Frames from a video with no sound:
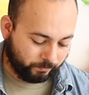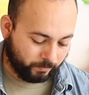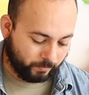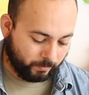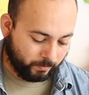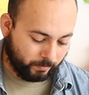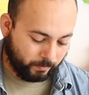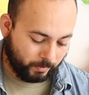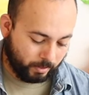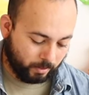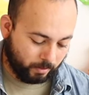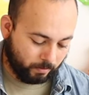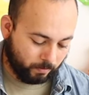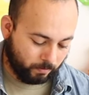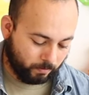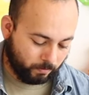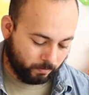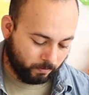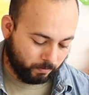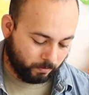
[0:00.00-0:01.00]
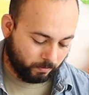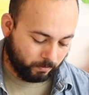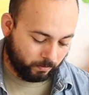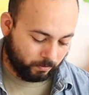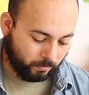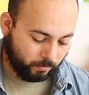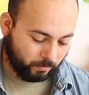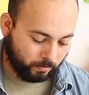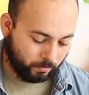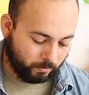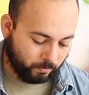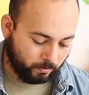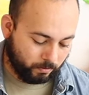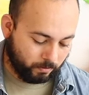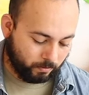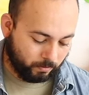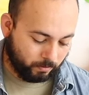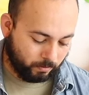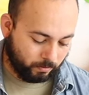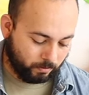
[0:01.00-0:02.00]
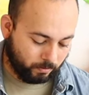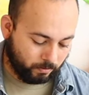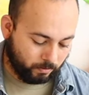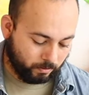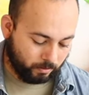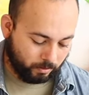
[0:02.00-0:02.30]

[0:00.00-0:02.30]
(silence)